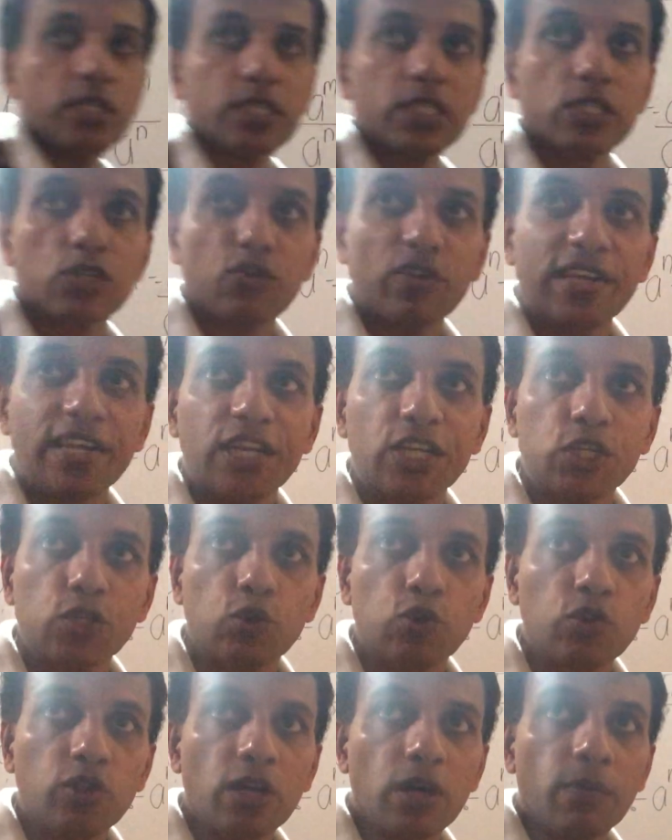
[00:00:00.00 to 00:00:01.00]
3
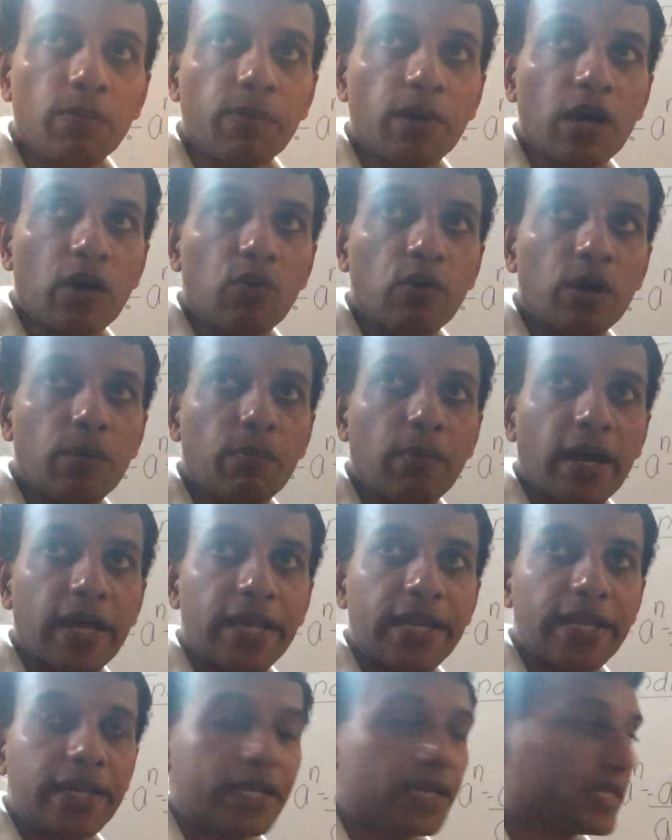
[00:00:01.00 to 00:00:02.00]
to the power
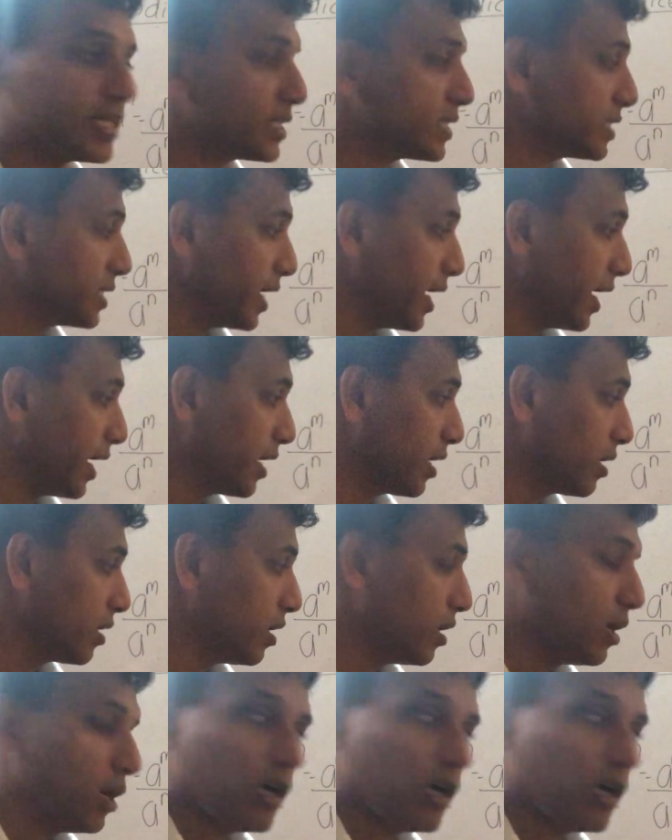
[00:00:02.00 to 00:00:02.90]
minus 10.